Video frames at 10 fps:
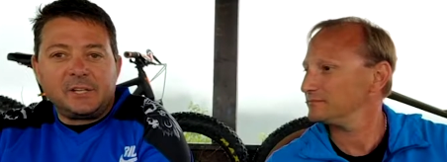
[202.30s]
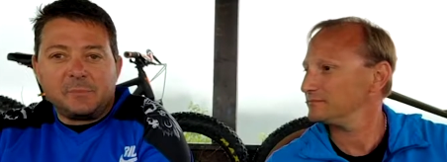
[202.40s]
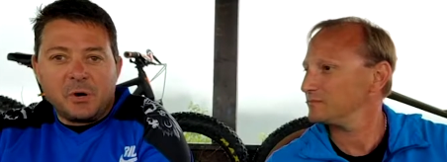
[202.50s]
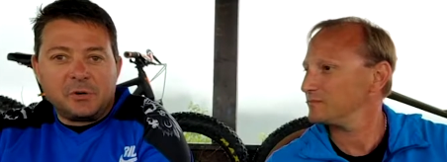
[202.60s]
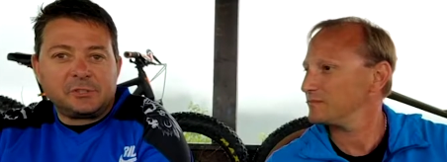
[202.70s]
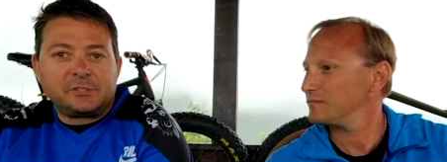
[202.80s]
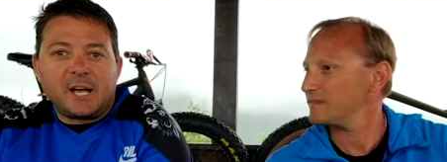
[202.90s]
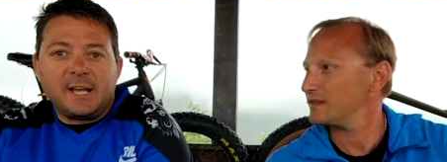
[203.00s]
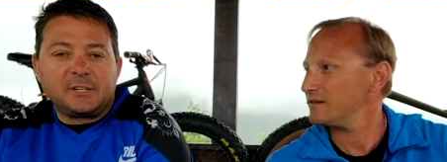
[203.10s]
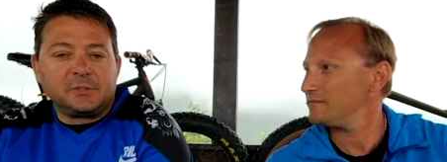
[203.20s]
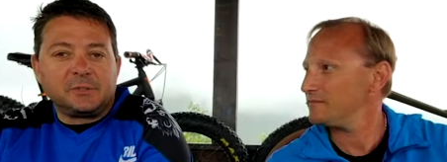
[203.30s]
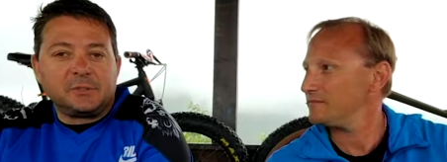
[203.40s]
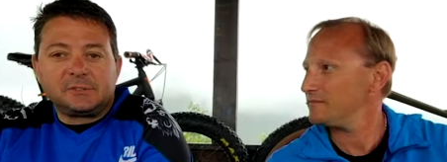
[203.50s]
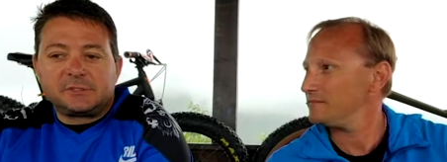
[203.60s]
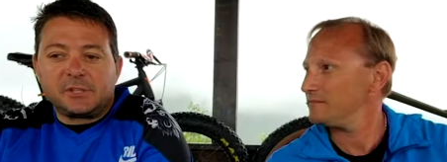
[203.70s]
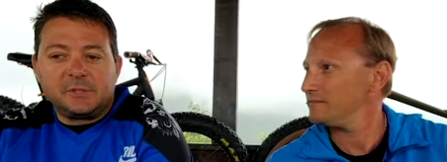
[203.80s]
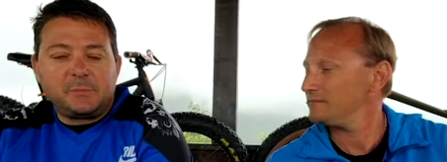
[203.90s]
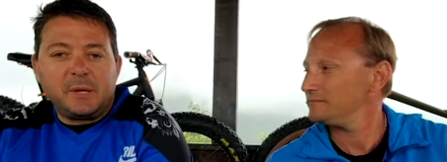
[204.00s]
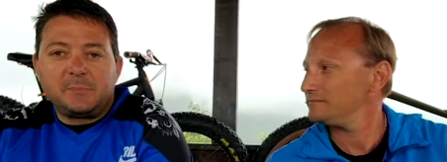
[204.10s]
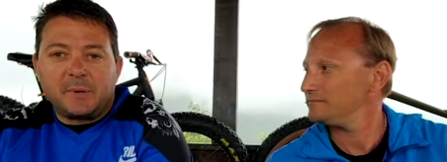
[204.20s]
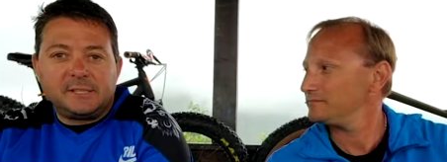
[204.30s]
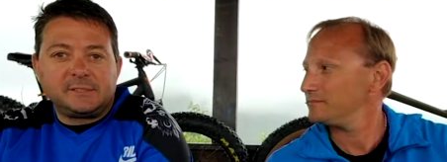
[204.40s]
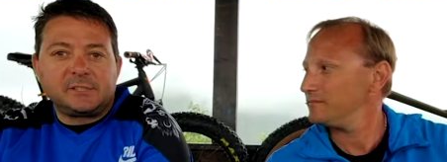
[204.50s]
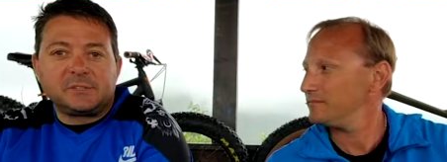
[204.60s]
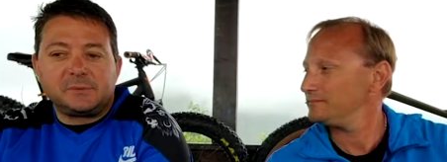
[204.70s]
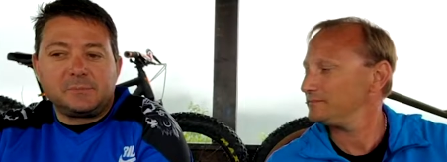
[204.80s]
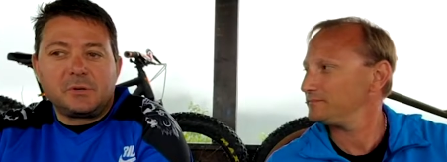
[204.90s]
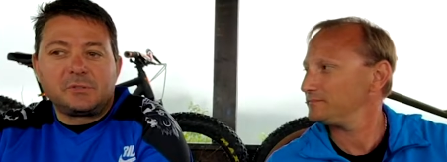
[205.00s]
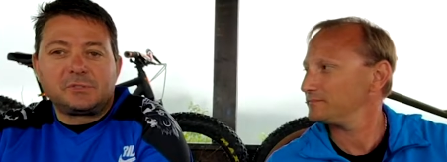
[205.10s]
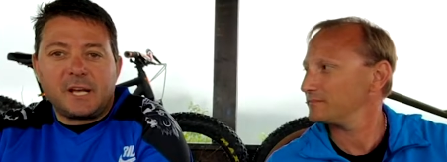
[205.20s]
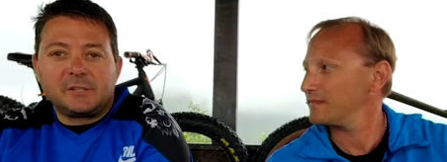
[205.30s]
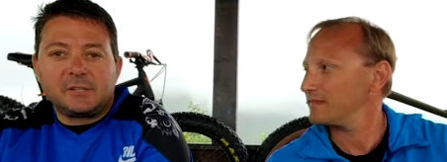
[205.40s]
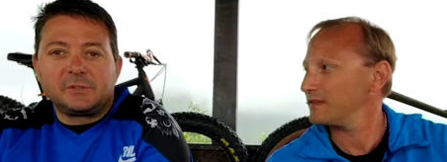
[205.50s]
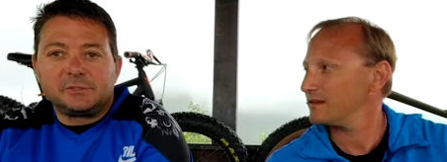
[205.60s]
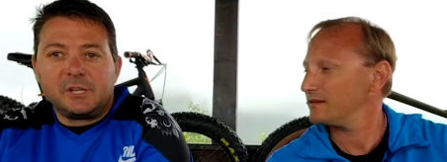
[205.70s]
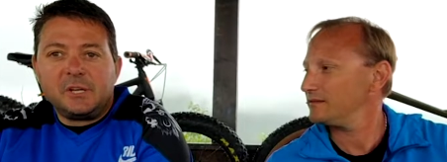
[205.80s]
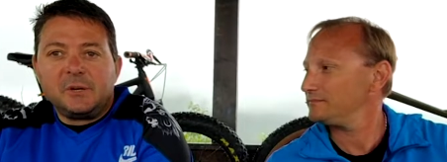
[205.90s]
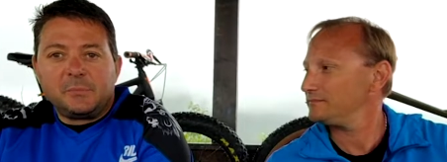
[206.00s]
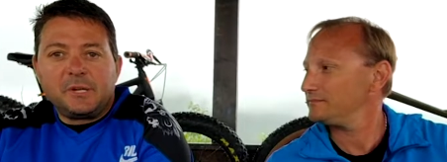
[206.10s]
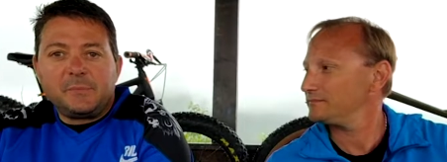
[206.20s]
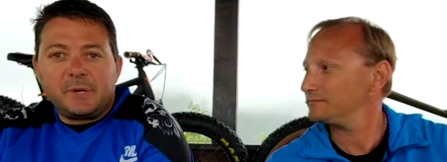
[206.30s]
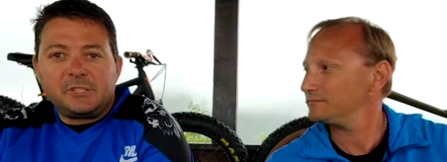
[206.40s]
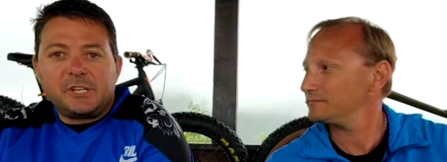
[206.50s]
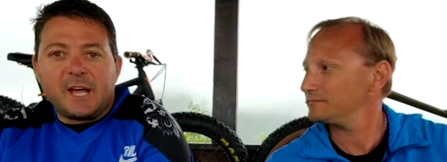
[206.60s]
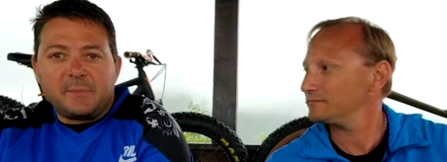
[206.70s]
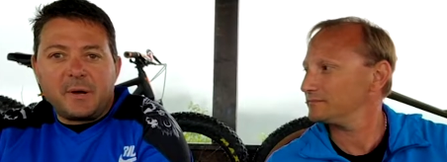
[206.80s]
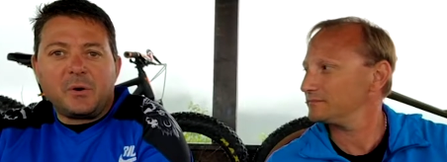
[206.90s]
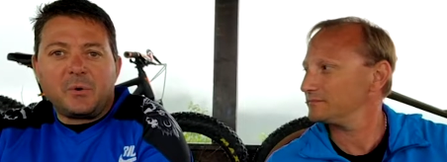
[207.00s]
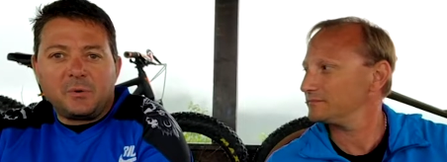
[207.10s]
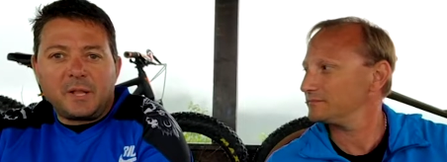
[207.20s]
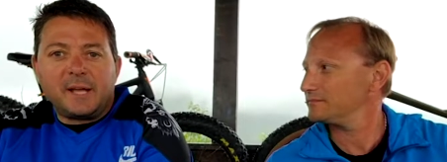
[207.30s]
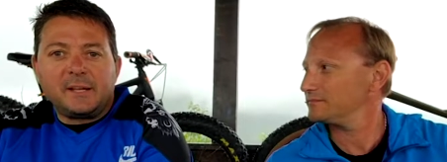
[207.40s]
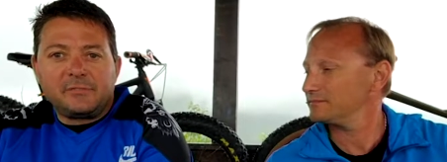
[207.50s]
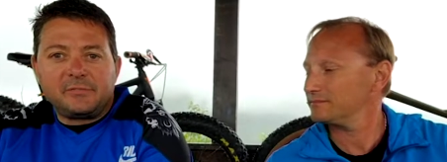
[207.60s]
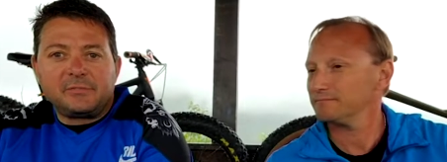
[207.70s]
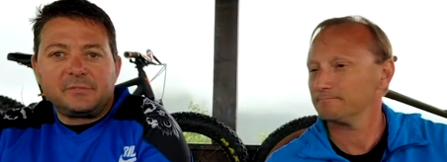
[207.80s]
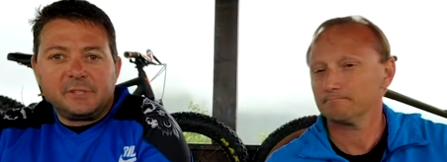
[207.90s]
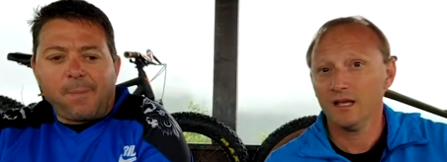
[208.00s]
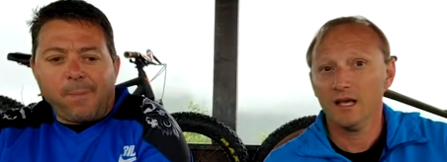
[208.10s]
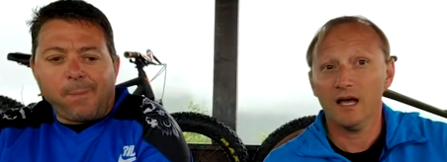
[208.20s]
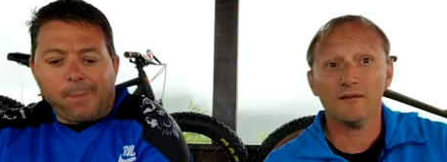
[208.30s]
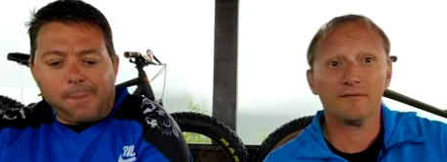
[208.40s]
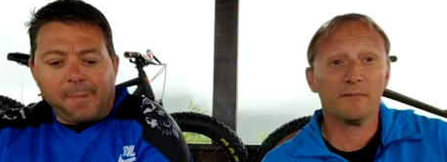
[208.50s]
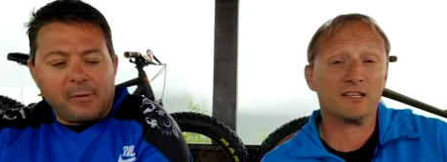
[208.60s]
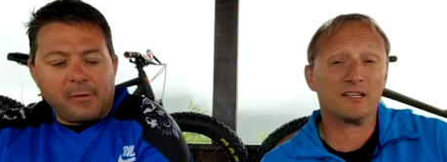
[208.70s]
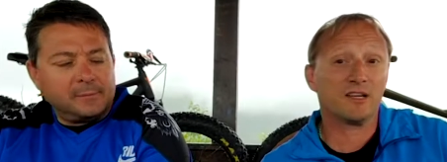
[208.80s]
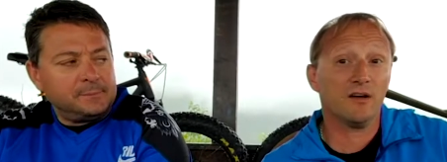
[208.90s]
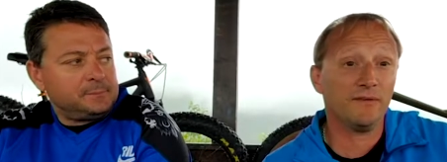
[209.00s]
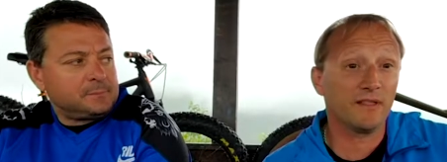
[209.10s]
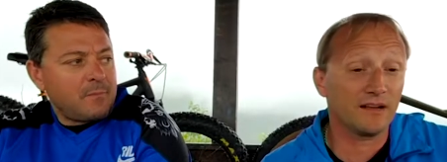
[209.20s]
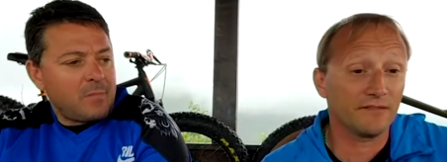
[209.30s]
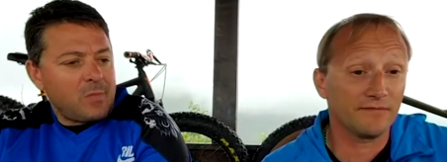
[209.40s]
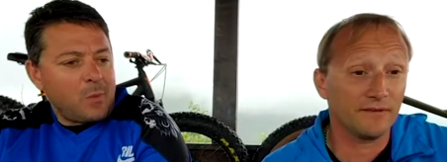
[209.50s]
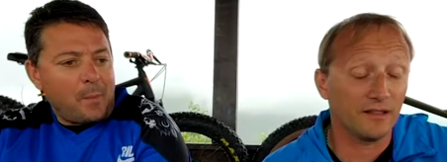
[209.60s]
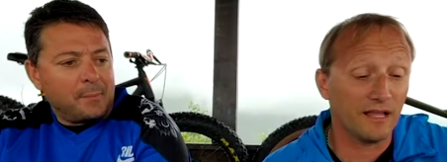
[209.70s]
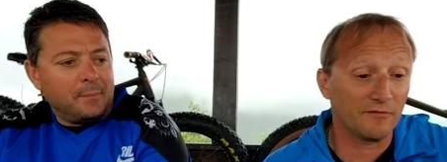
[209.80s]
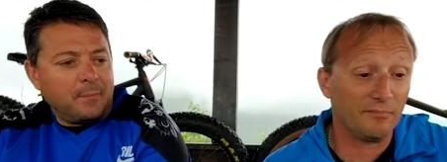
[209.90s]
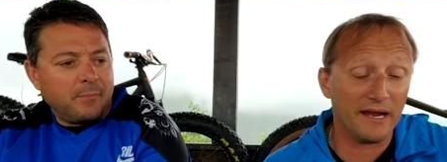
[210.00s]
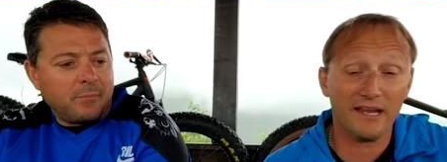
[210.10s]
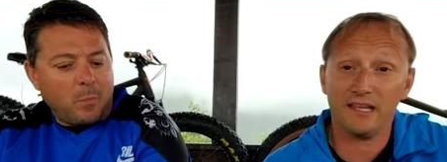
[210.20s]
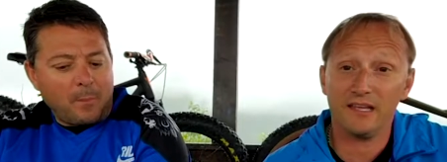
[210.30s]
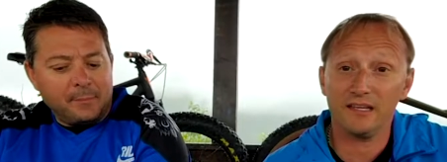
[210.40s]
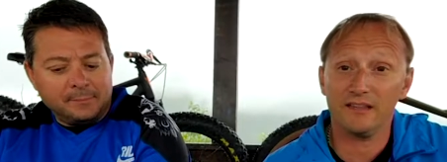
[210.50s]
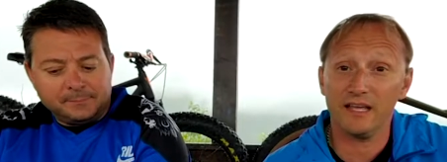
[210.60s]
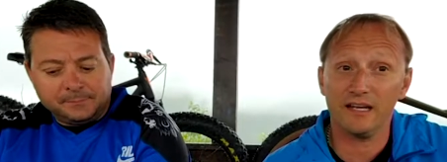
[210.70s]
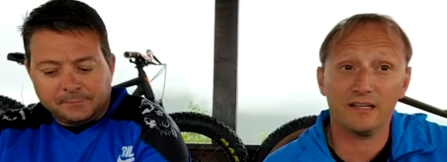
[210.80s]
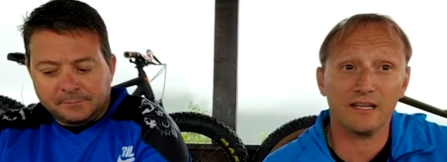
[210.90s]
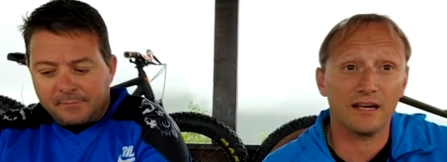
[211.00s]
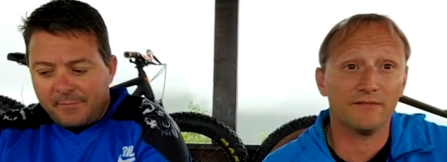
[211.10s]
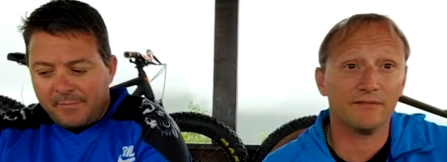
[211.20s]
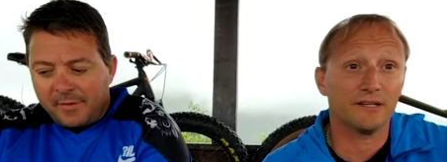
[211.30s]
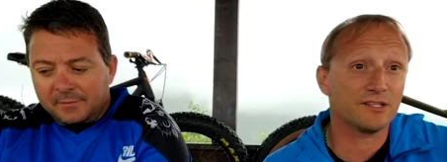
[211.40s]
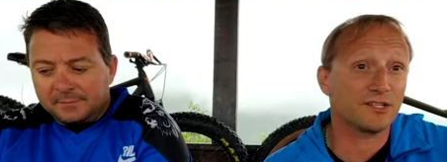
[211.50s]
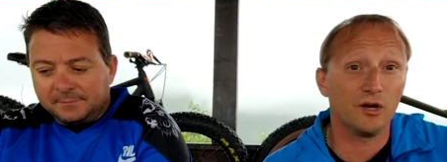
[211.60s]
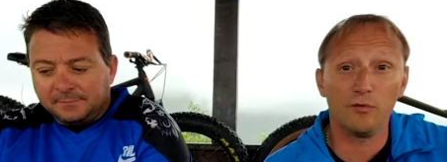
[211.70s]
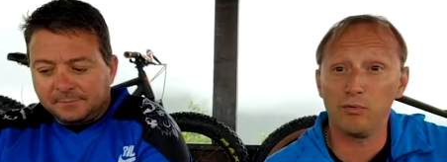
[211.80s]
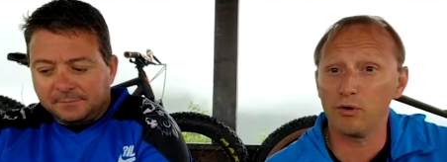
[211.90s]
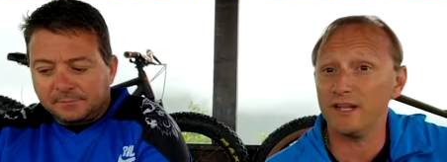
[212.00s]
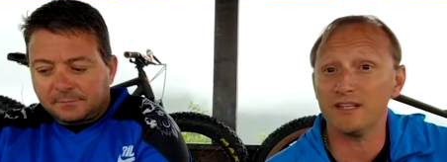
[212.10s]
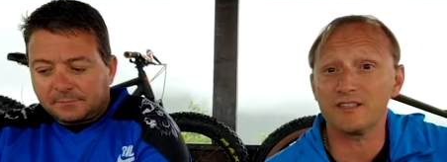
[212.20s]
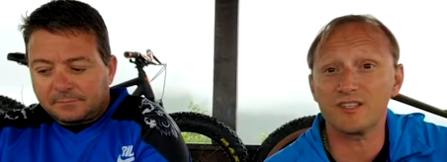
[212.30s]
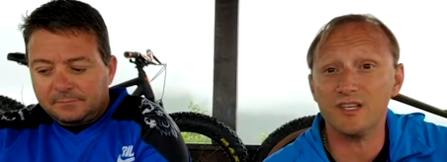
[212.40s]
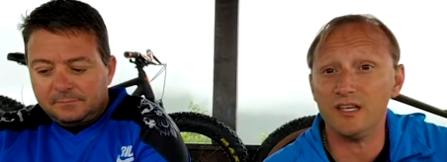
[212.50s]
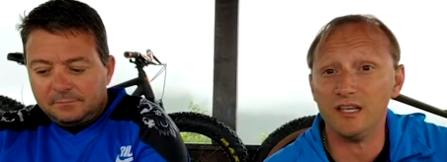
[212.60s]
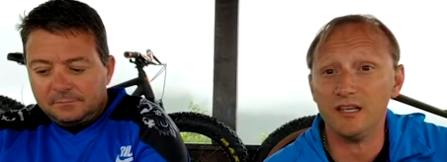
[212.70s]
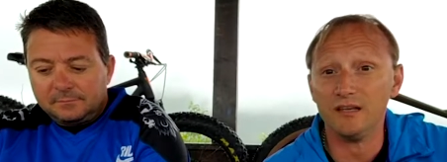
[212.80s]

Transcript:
Speaker 1: motorcycles. So it's been bicycles and motorcycles pretty much yeah my whole life
Speaker 2: uh, for myself a lot of a lot of biking and then kind of uh, snowboarding and skiing